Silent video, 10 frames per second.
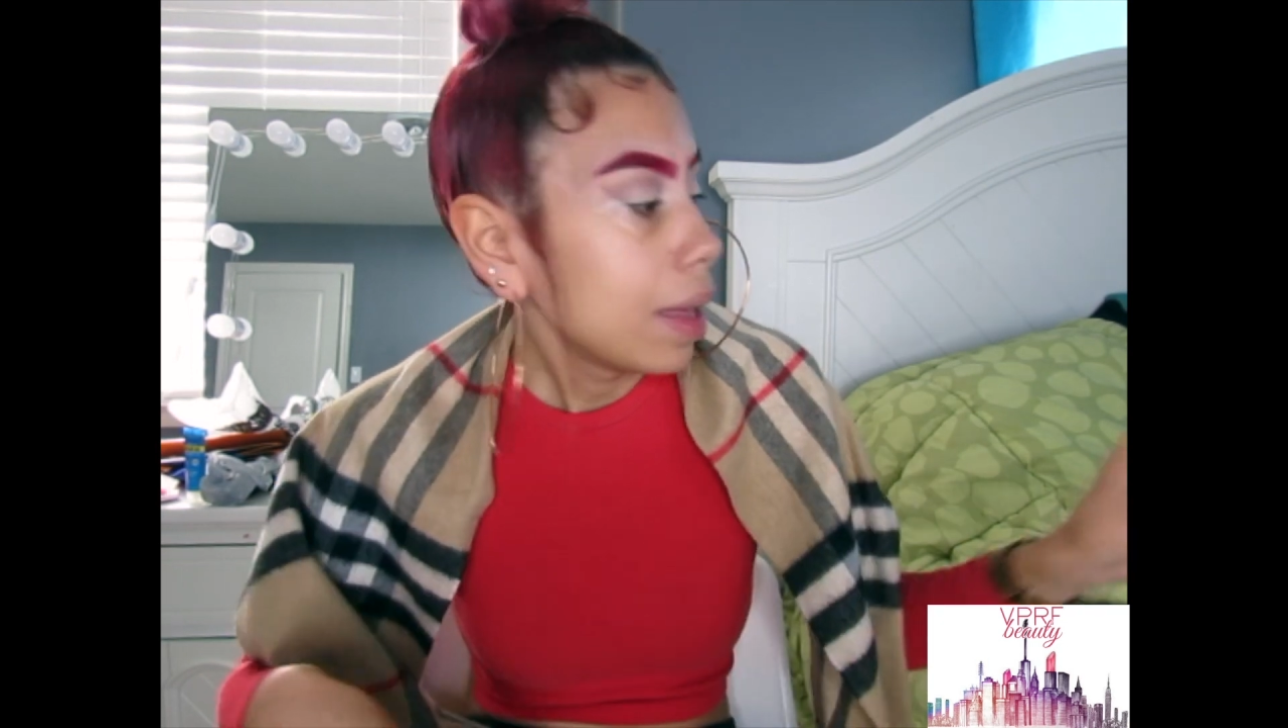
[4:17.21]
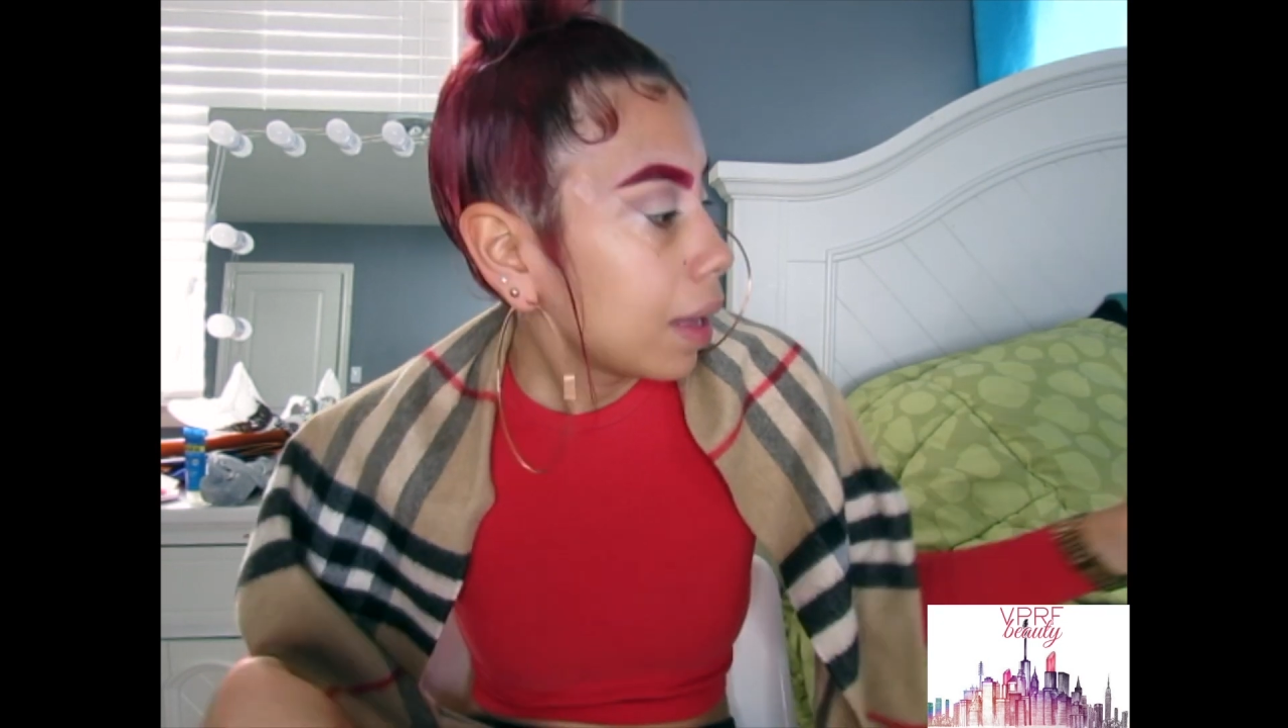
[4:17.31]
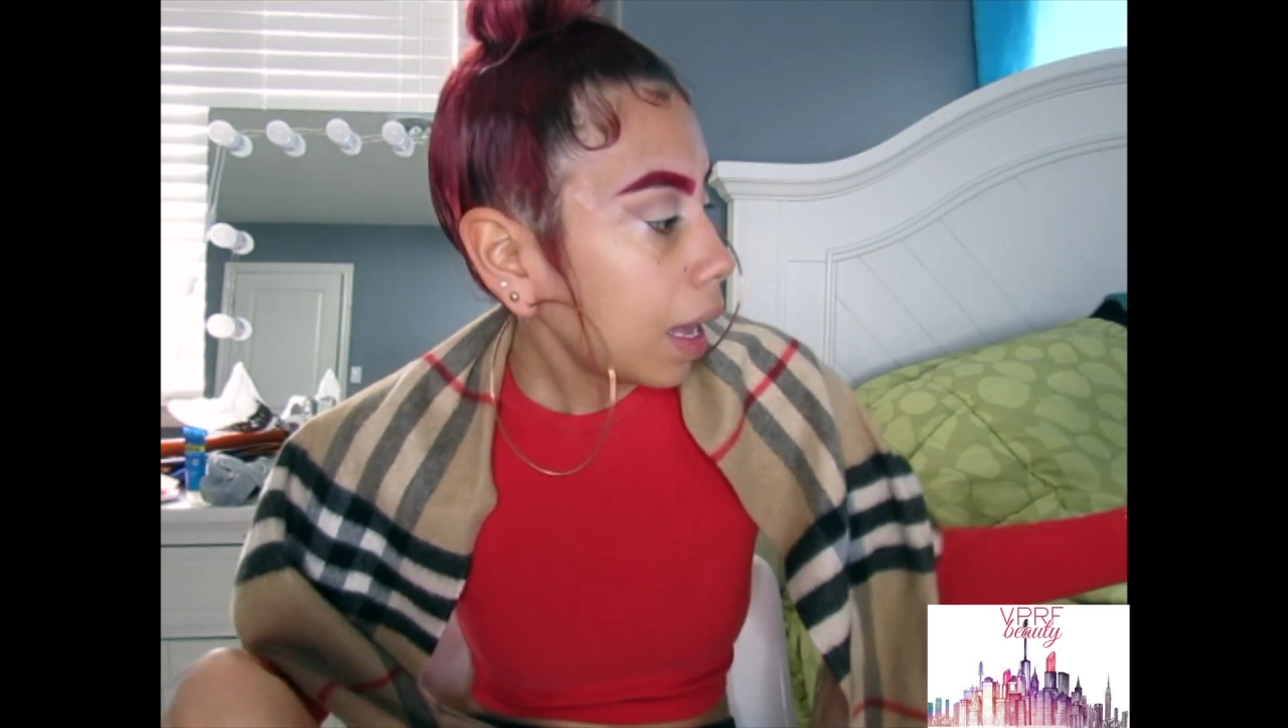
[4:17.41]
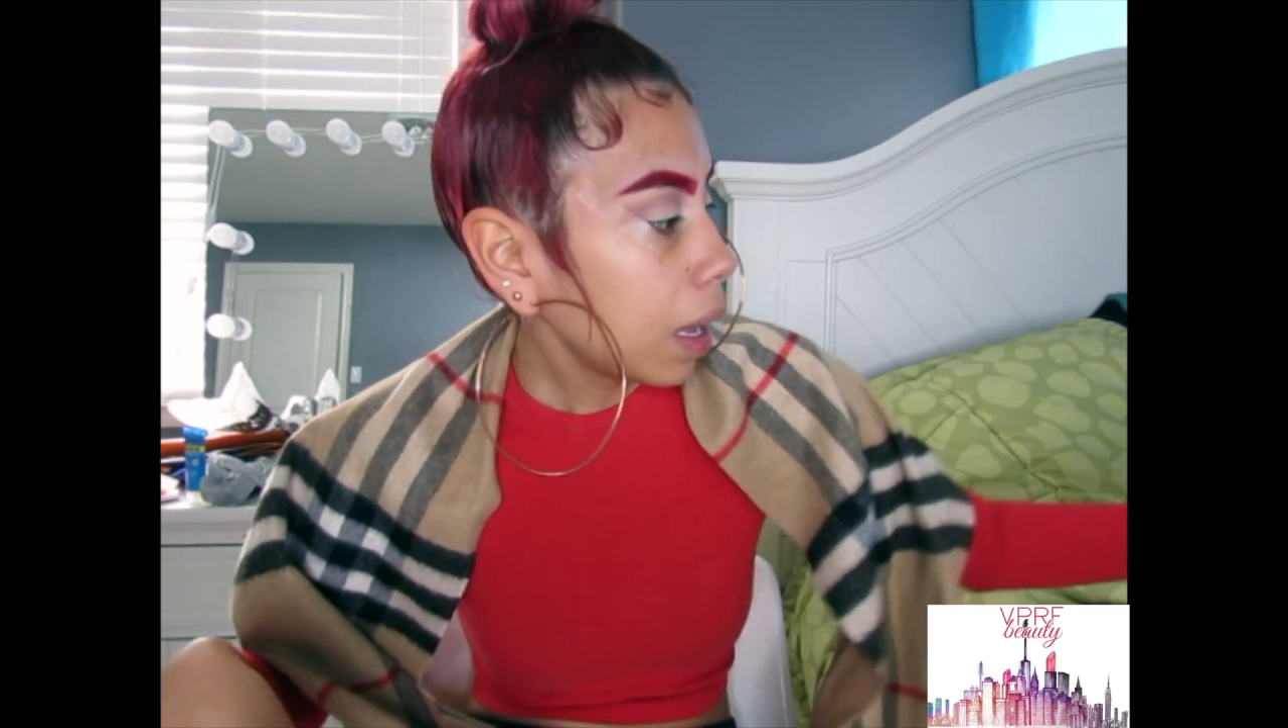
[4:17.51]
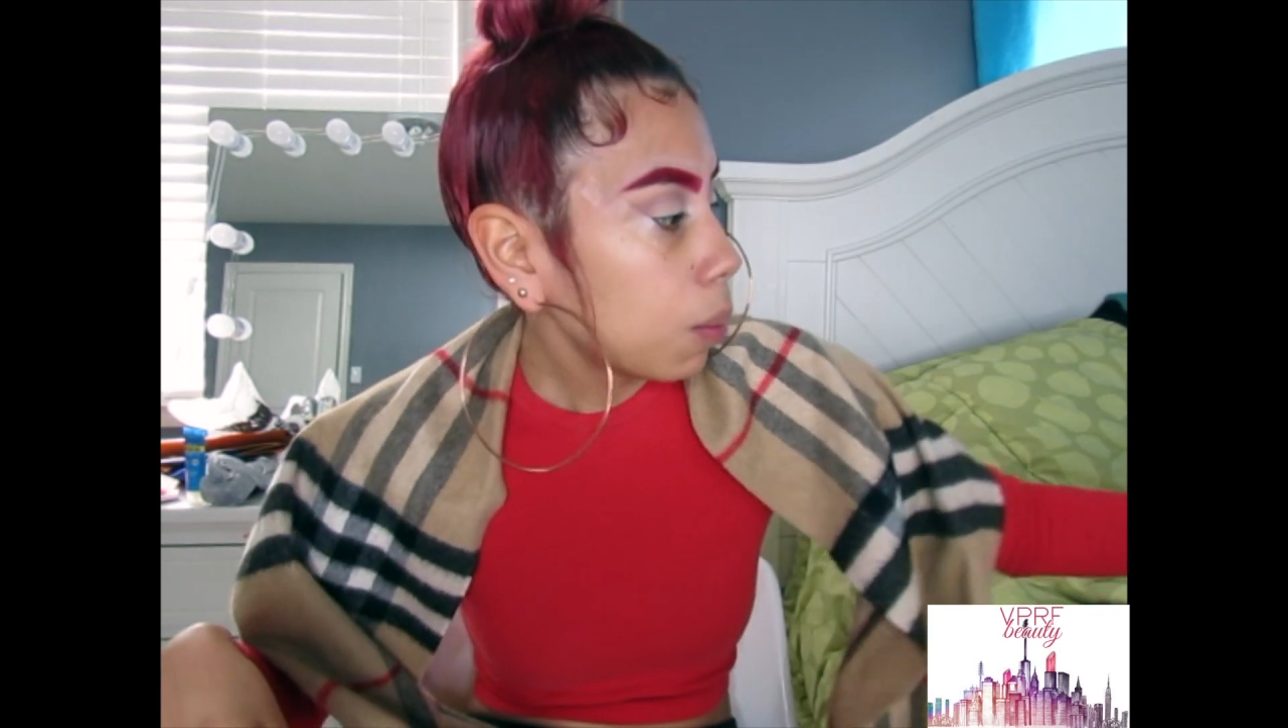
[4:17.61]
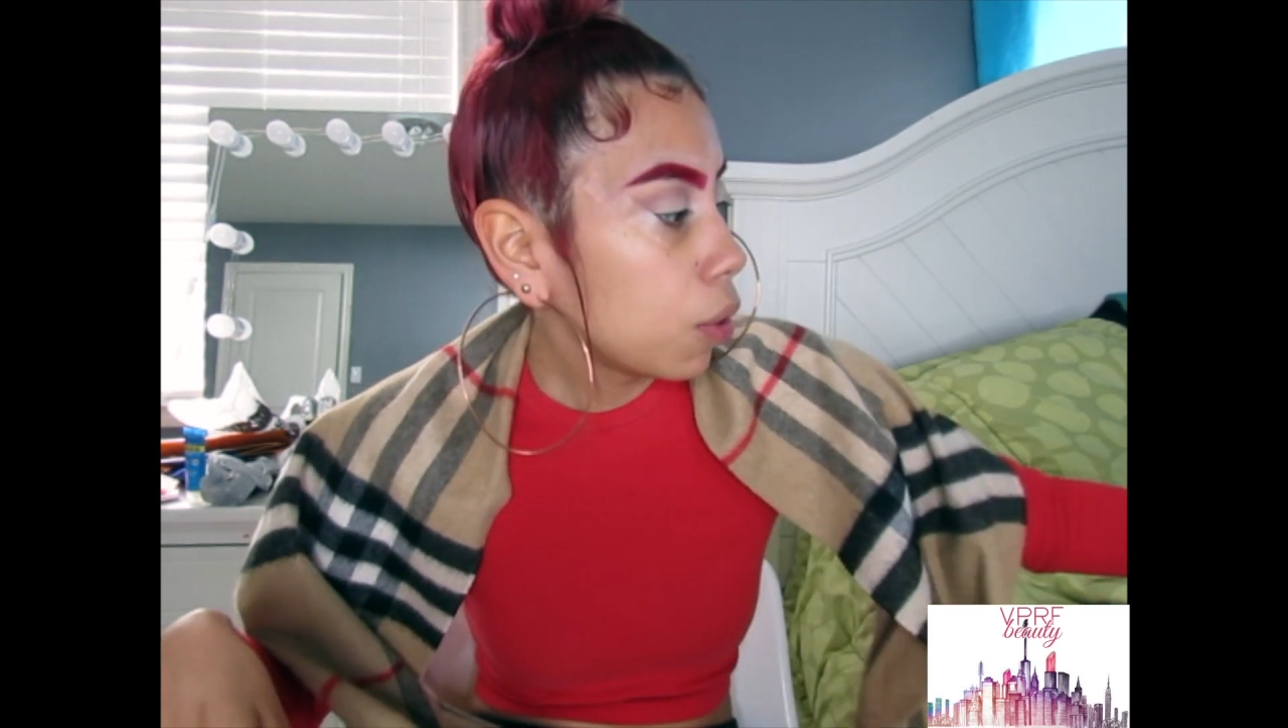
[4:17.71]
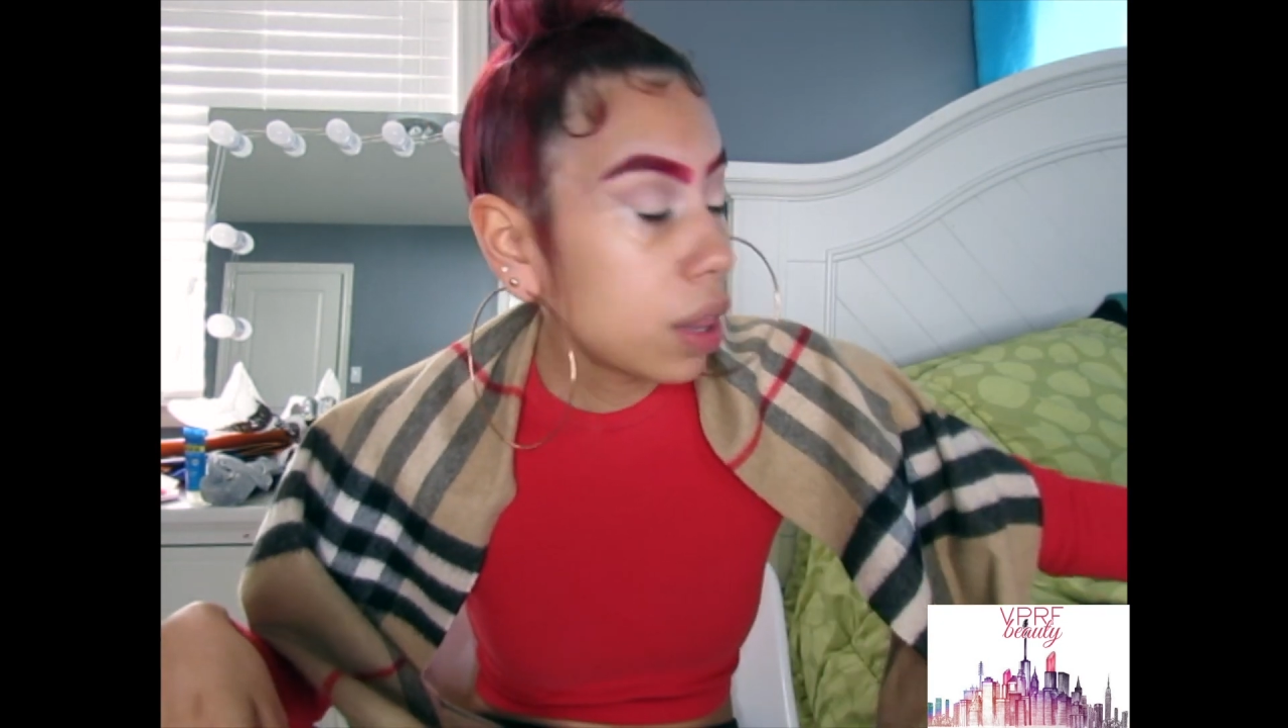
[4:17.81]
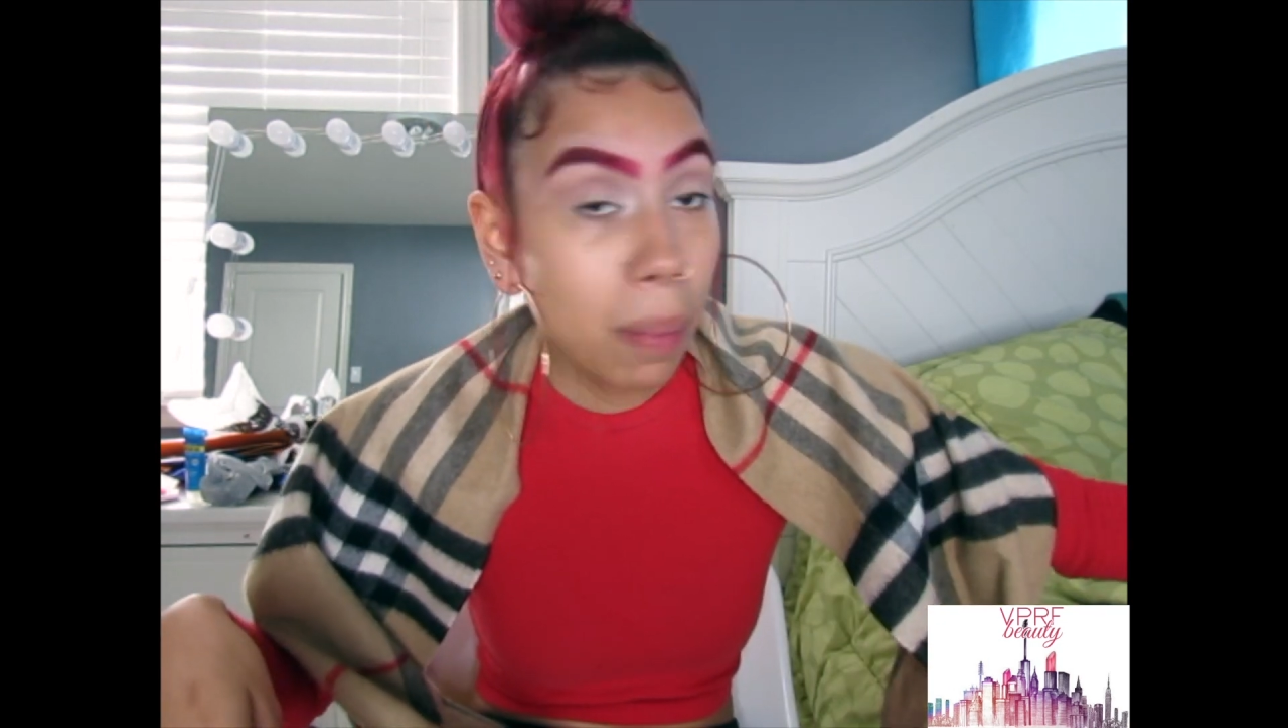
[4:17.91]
came with